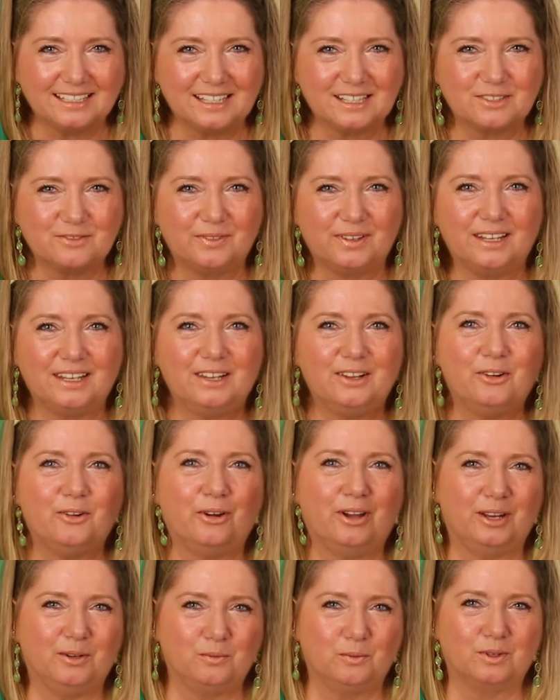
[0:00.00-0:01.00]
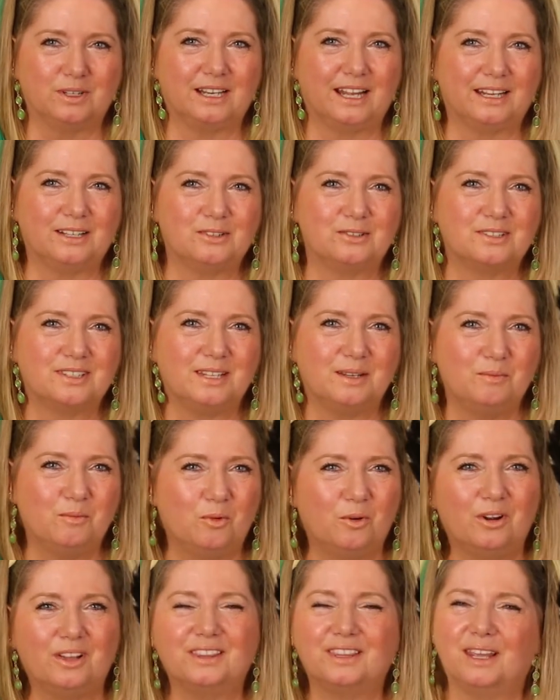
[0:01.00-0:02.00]
this video and would like to see
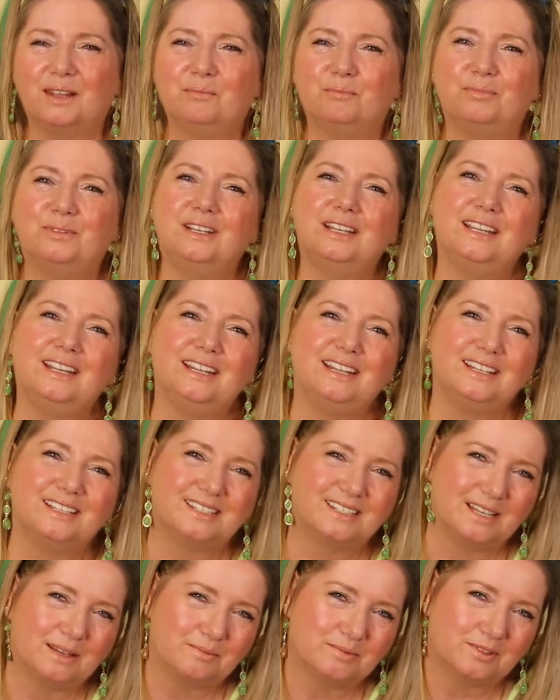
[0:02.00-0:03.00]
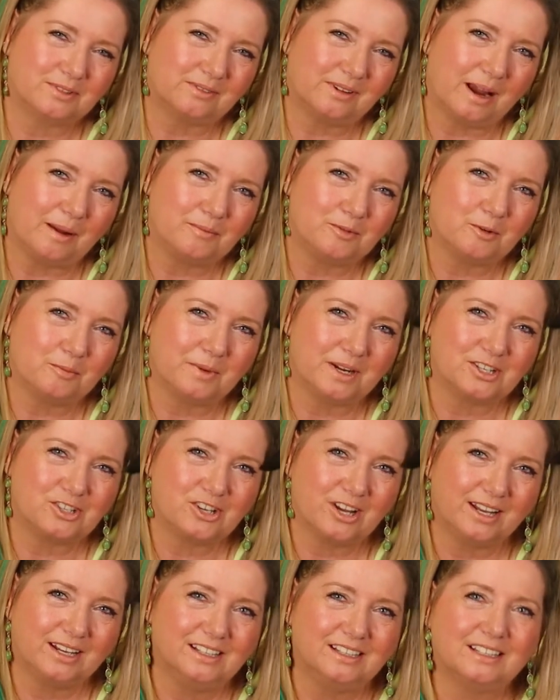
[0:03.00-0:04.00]
more, then please subscribe to my
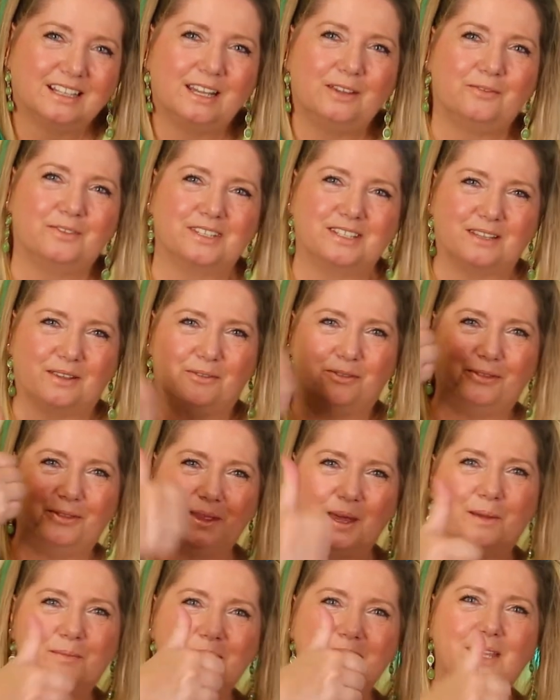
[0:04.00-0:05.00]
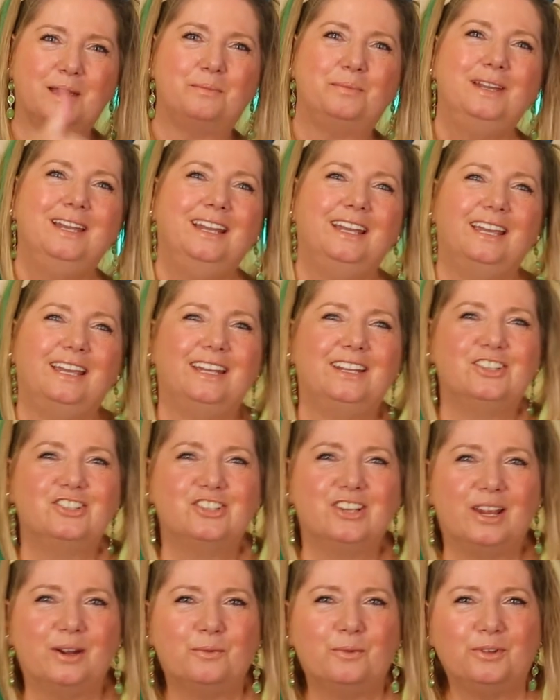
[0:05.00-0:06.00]
channel, give us a thumbs up and
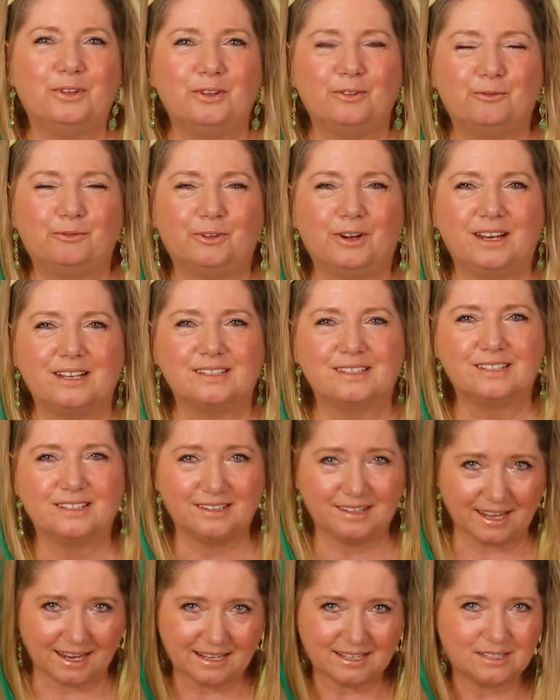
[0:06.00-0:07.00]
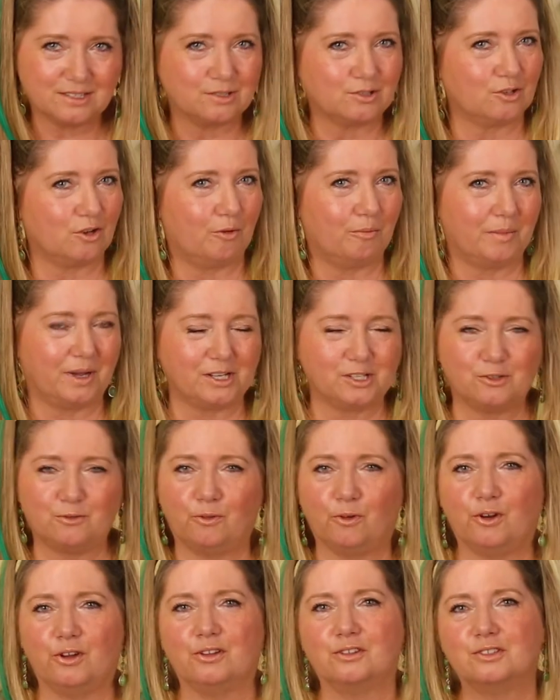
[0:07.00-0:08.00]
share with your friends. Thanks so much
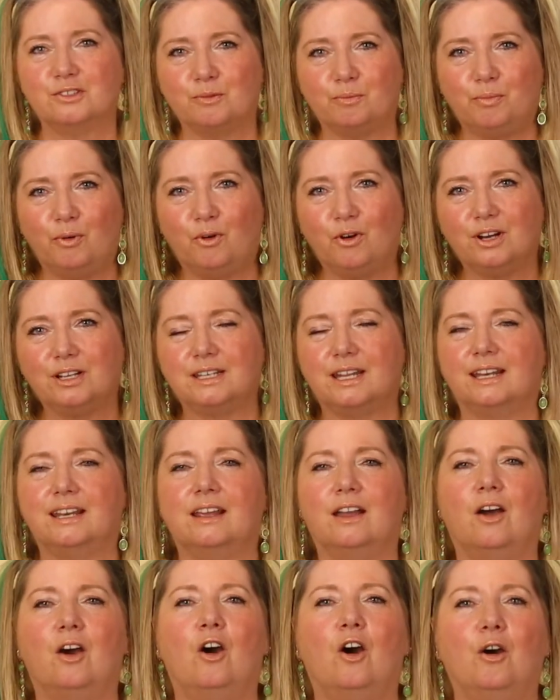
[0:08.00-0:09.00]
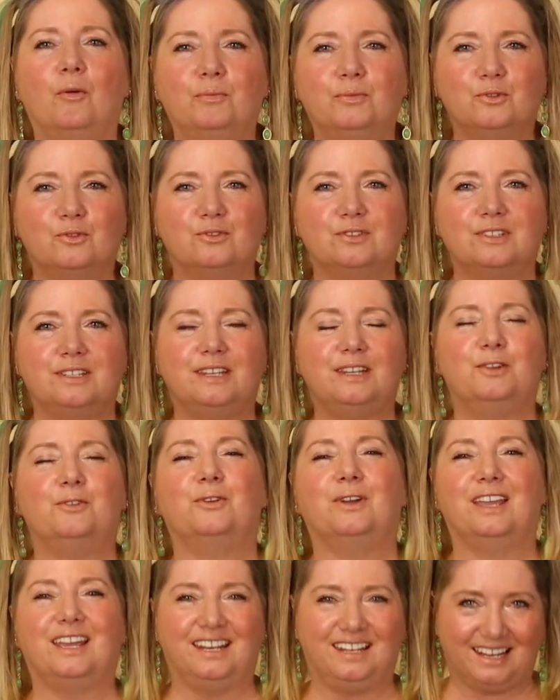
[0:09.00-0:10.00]
for your support, and I hope to see you
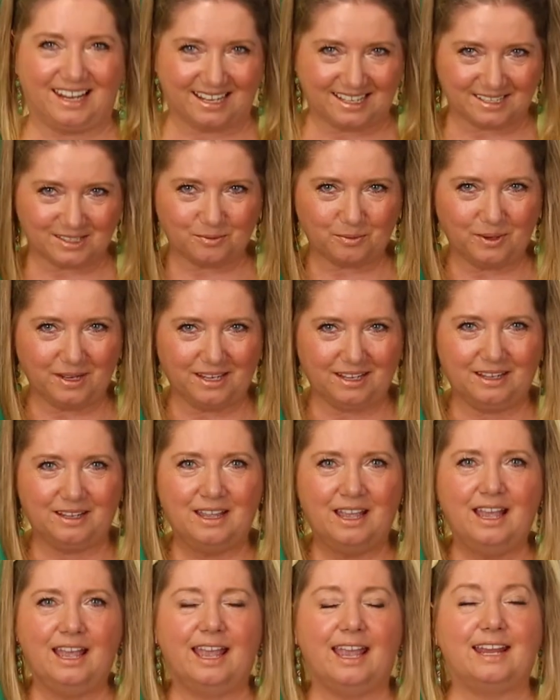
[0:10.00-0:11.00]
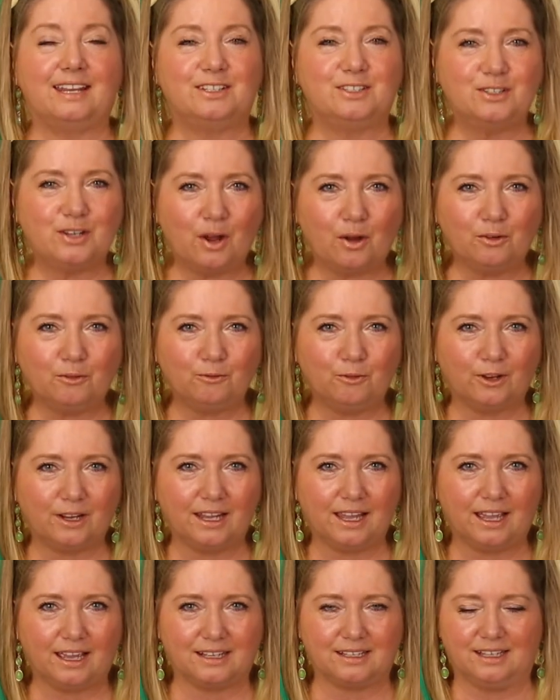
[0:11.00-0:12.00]
again next week. And don't
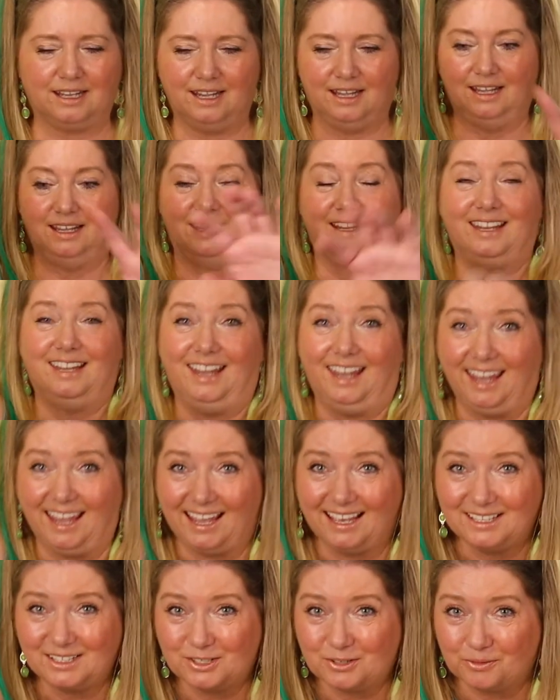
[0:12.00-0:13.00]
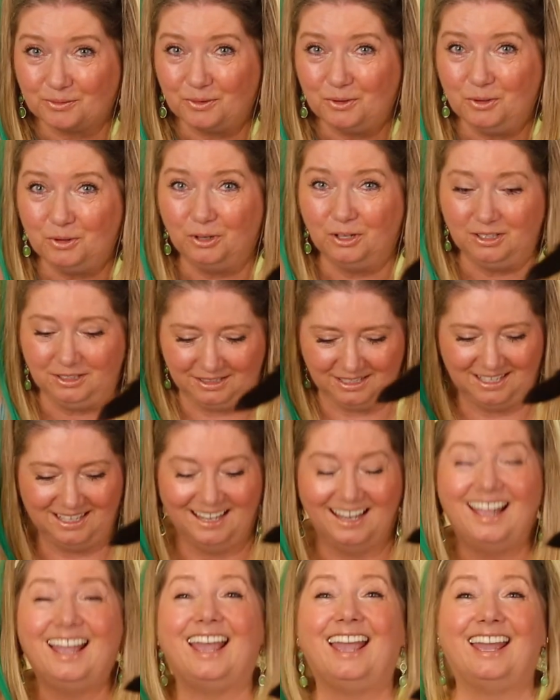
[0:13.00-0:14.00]
forget, cats rule,
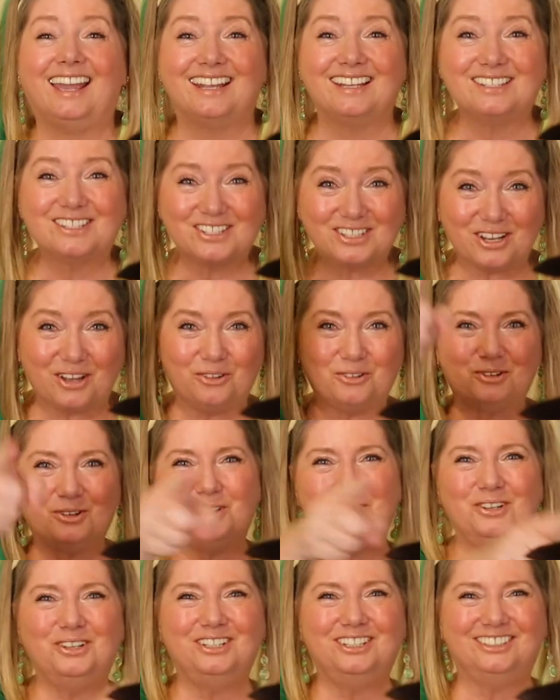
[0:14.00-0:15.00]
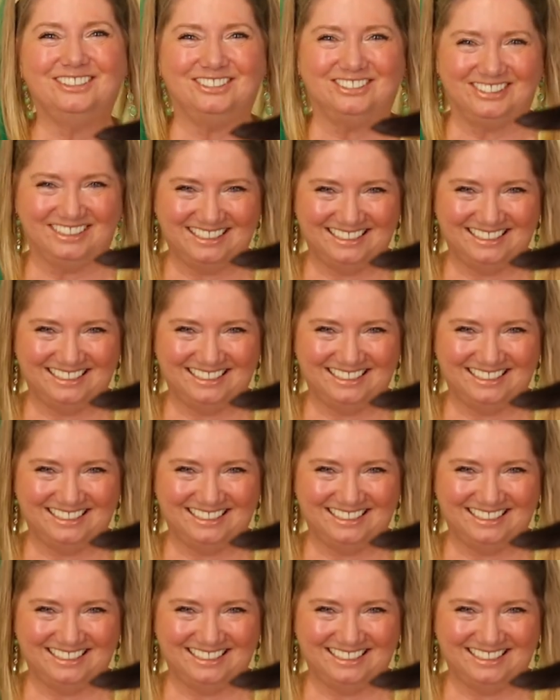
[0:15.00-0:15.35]
and so do you.